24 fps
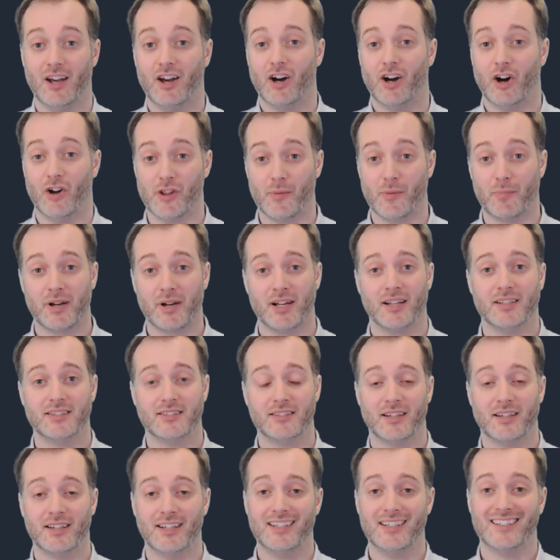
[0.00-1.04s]
On the plus
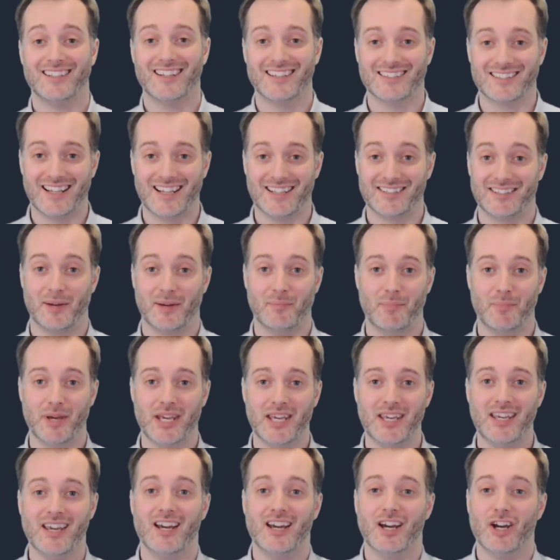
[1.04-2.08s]
side, as an
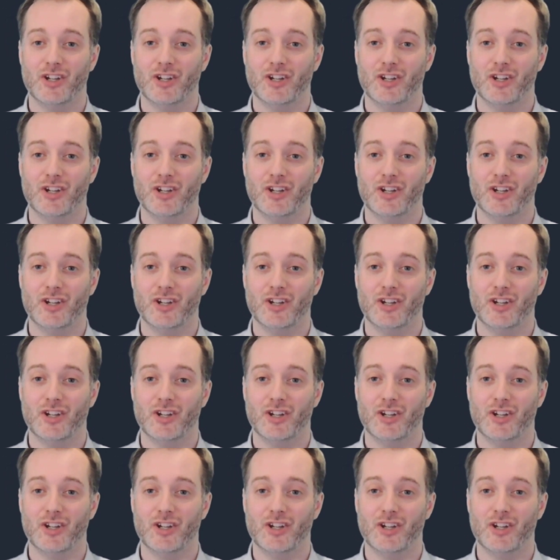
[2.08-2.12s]
SMB,